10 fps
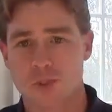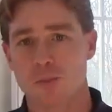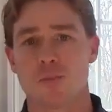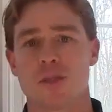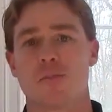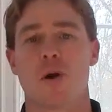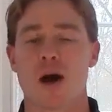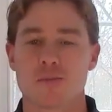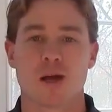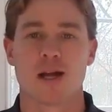But the
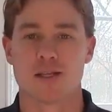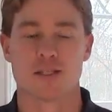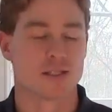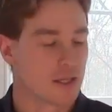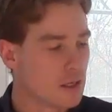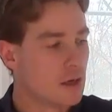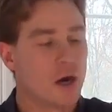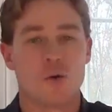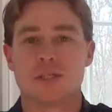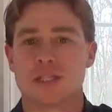bottom line is
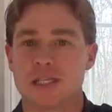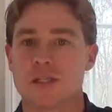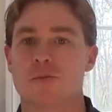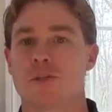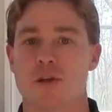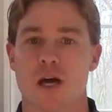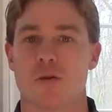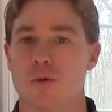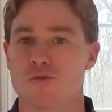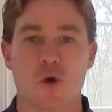always lead with your
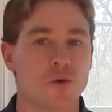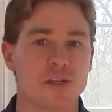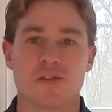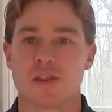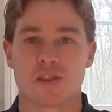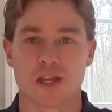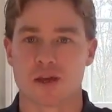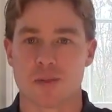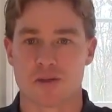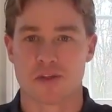elbow. Don't even think
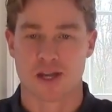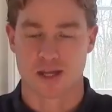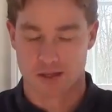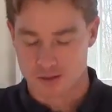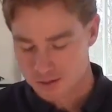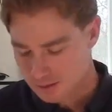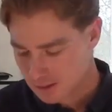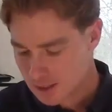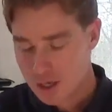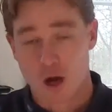about the hand.
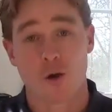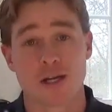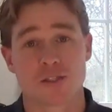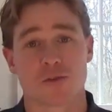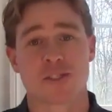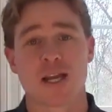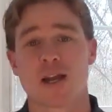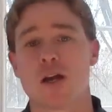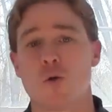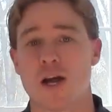All right, so
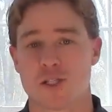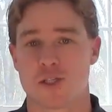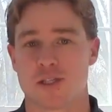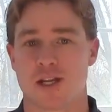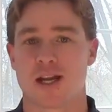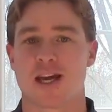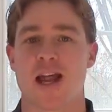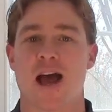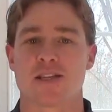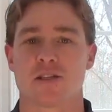second question that I get
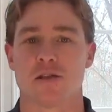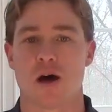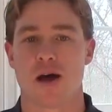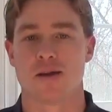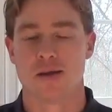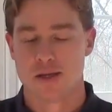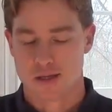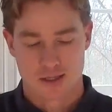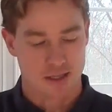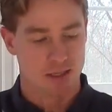asked a lot
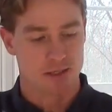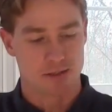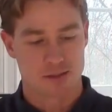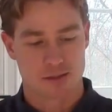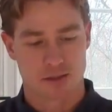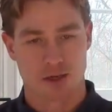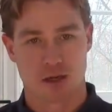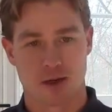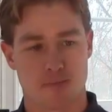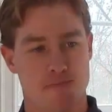is,
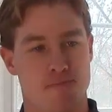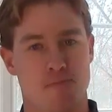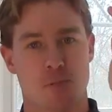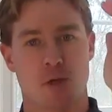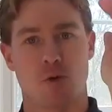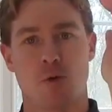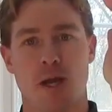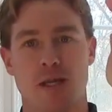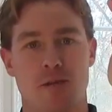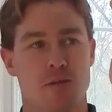what do
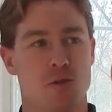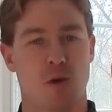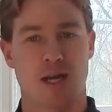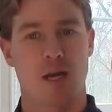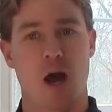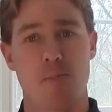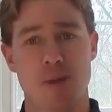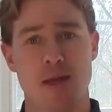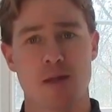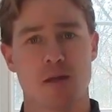I cup
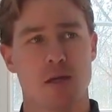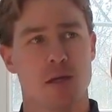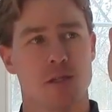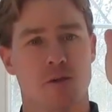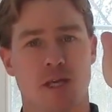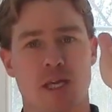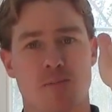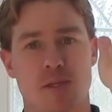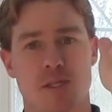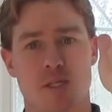it? Do I keep
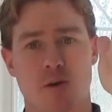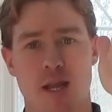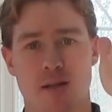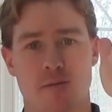it straight?